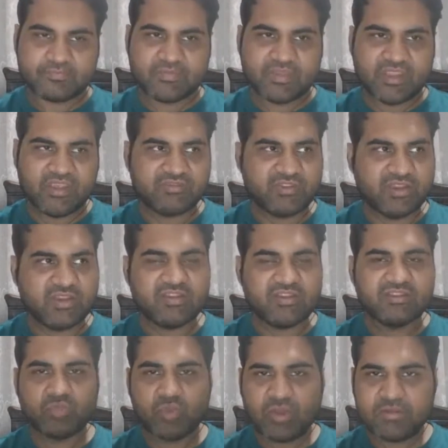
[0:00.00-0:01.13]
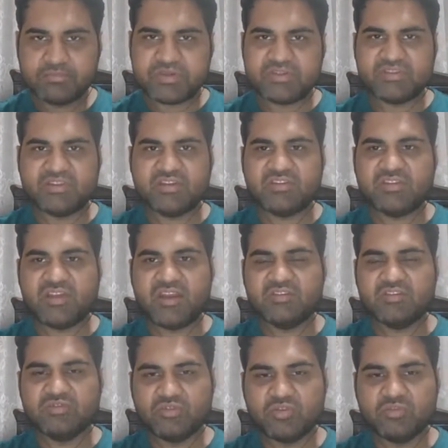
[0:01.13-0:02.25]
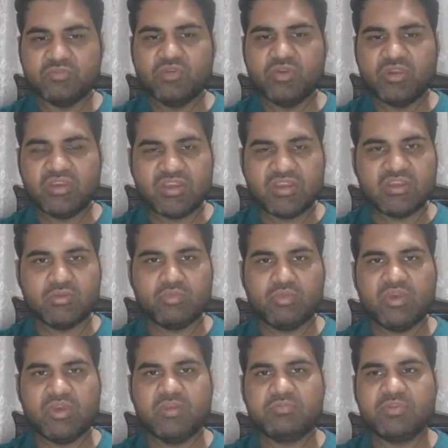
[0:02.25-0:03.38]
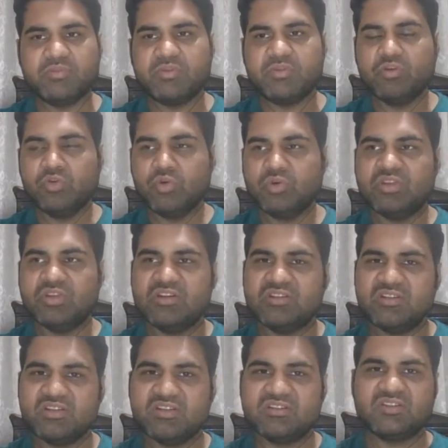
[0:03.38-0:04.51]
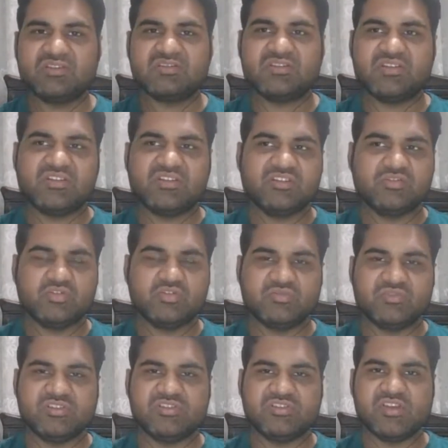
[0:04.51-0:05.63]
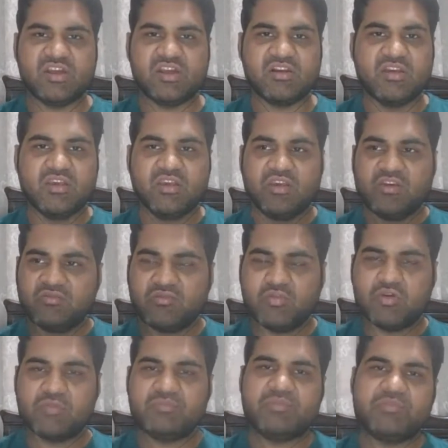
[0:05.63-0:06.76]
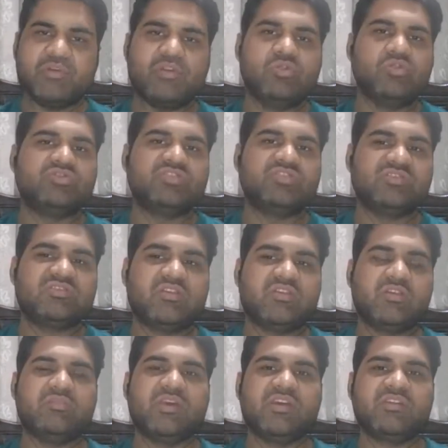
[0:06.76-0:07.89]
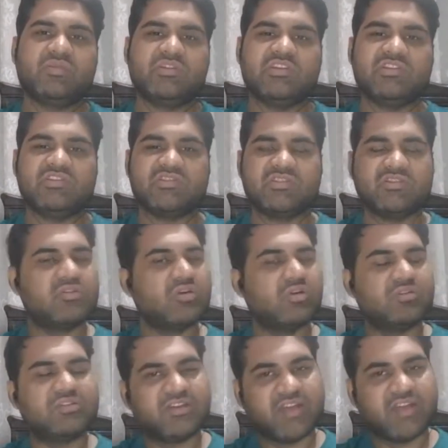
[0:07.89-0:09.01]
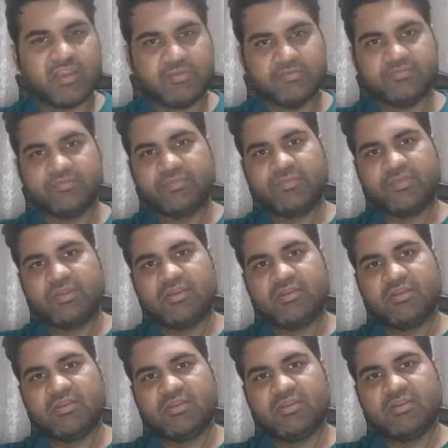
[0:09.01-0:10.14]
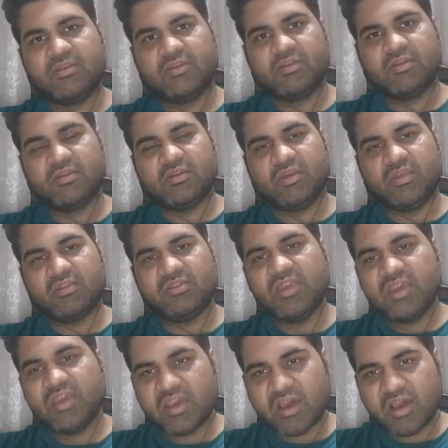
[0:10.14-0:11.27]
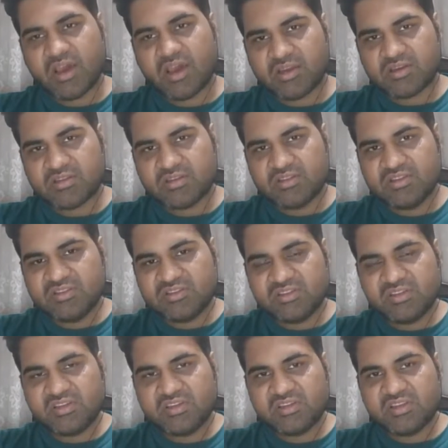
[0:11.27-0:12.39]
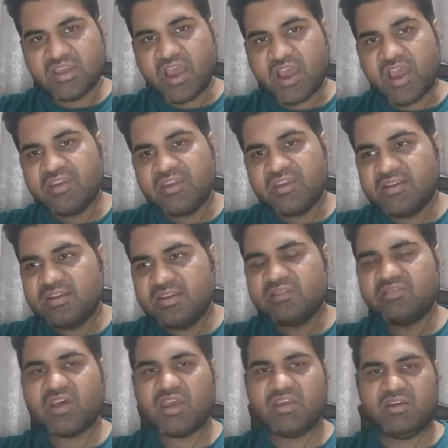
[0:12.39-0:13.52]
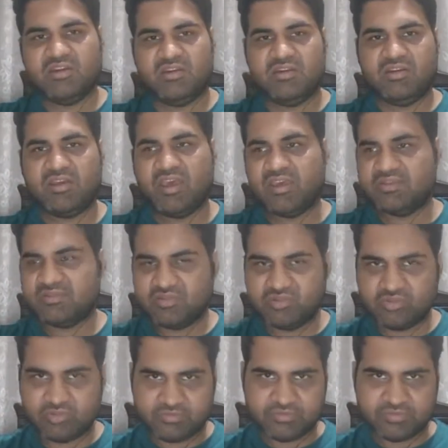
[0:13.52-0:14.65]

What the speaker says: If there is one person in that group going anywhere, people know that there is a certain group. These are four people who just remain with each other all the time, and they are easily identified as a group.